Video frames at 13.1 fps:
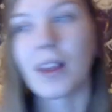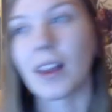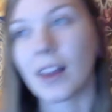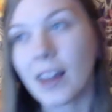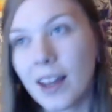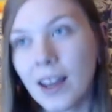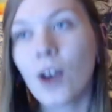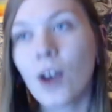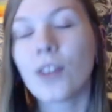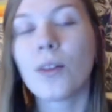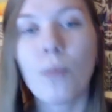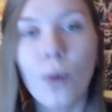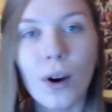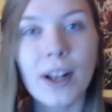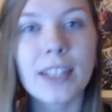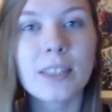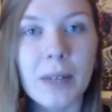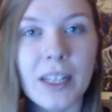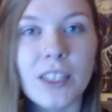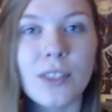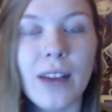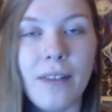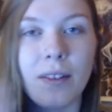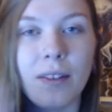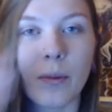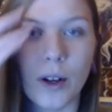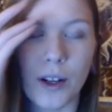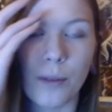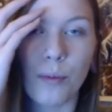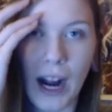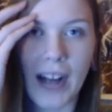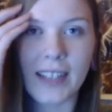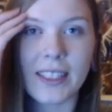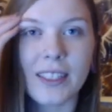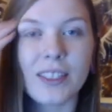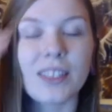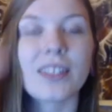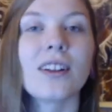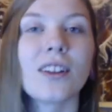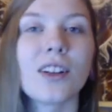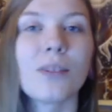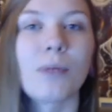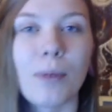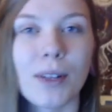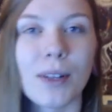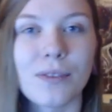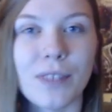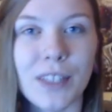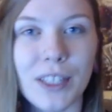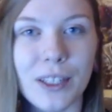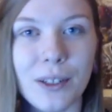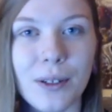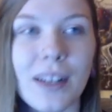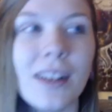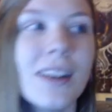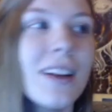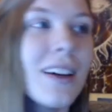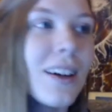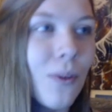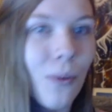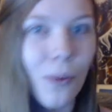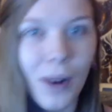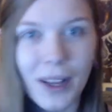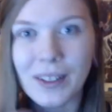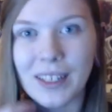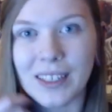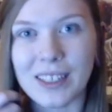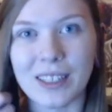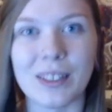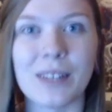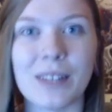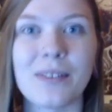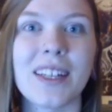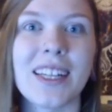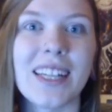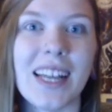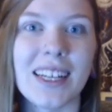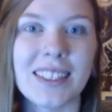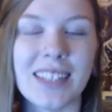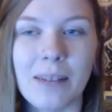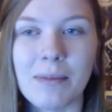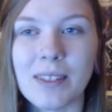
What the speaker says: Like, the more experience you have and the more you practice, you're going to learn what works for you and what you need to do differently next time.